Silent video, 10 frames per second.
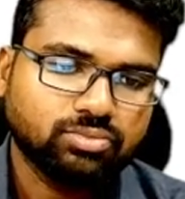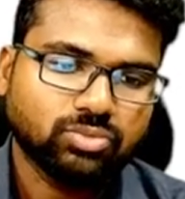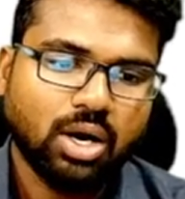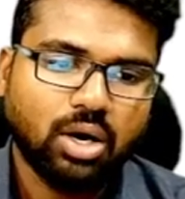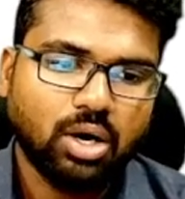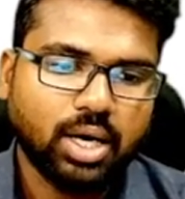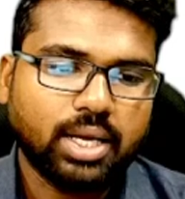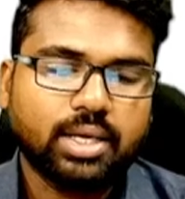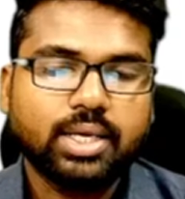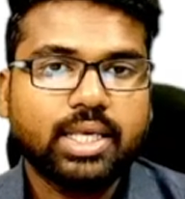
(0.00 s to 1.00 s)
Or
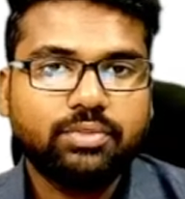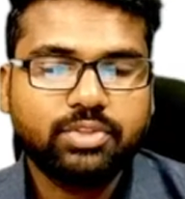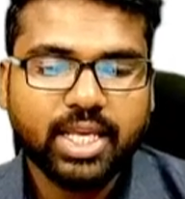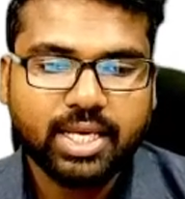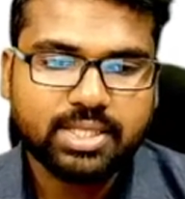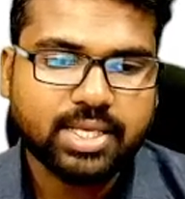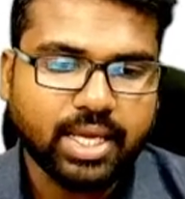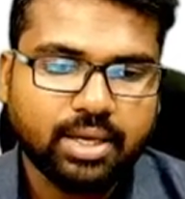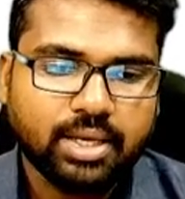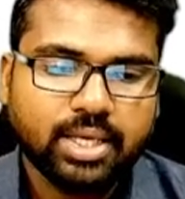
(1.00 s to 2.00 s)
if there is
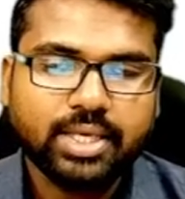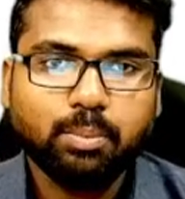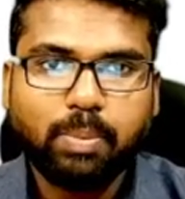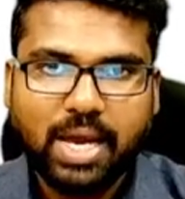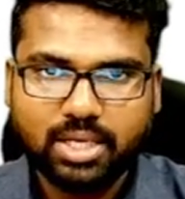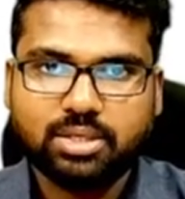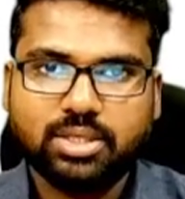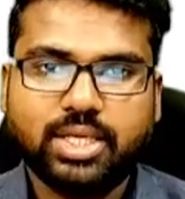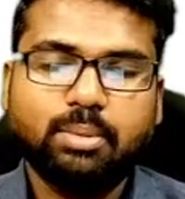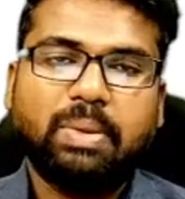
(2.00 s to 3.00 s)
a impact
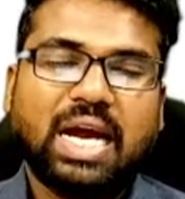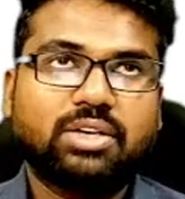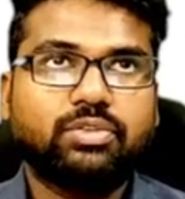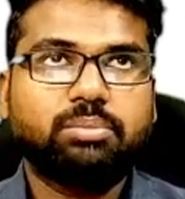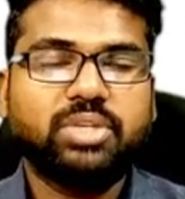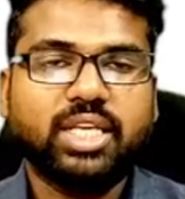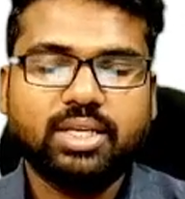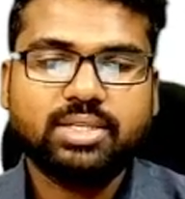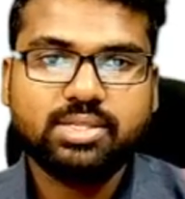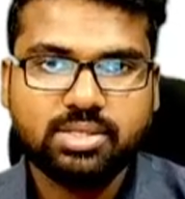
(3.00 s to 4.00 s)
from the
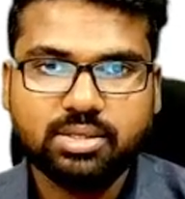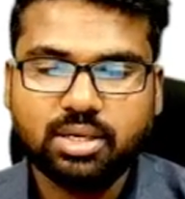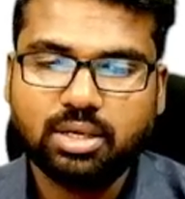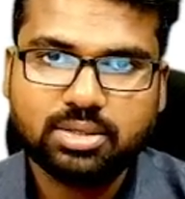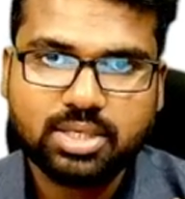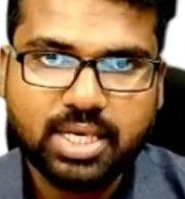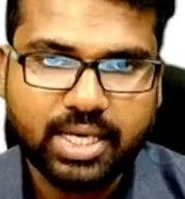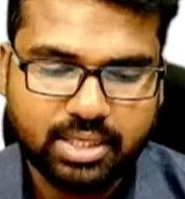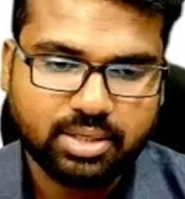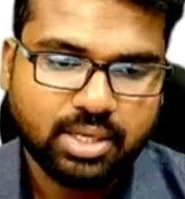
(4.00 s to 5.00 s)
sky,
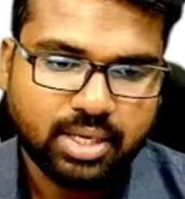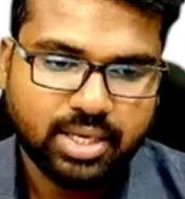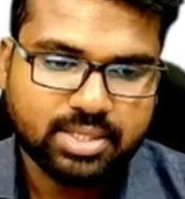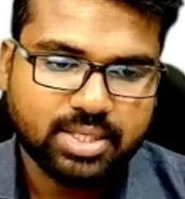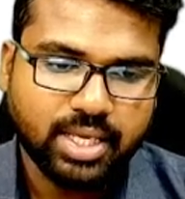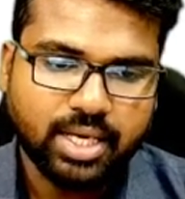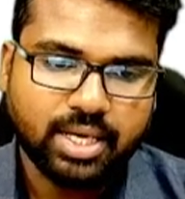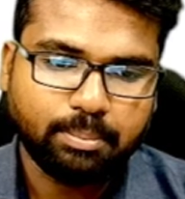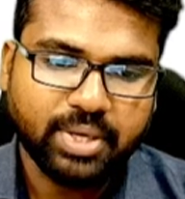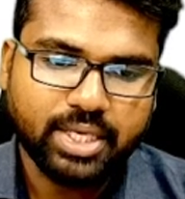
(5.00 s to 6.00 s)
let's say a
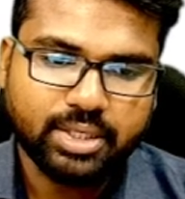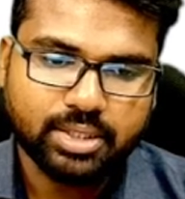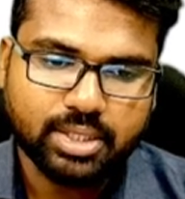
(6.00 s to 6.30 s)
meteor